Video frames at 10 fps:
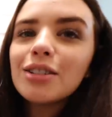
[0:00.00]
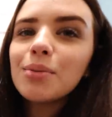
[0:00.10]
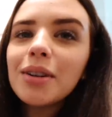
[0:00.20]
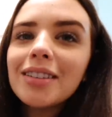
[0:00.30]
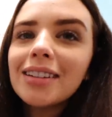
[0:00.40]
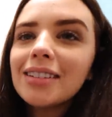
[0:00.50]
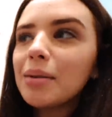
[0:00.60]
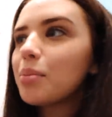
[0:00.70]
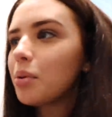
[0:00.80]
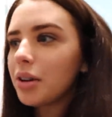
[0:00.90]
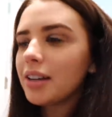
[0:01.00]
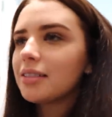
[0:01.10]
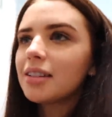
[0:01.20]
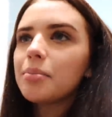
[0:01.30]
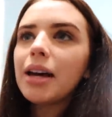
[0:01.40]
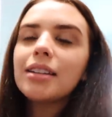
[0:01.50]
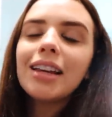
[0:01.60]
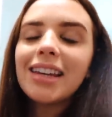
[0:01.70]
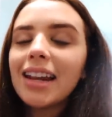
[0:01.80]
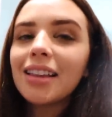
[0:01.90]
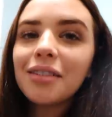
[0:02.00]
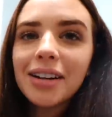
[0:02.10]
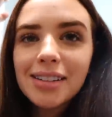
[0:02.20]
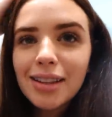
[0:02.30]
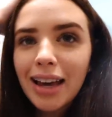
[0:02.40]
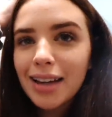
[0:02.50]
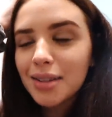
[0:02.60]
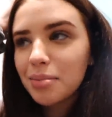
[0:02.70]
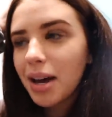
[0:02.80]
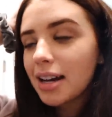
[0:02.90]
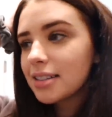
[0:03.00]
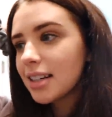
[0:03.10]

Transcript: just wasn't important compared to like getting the rest of the house unpacked.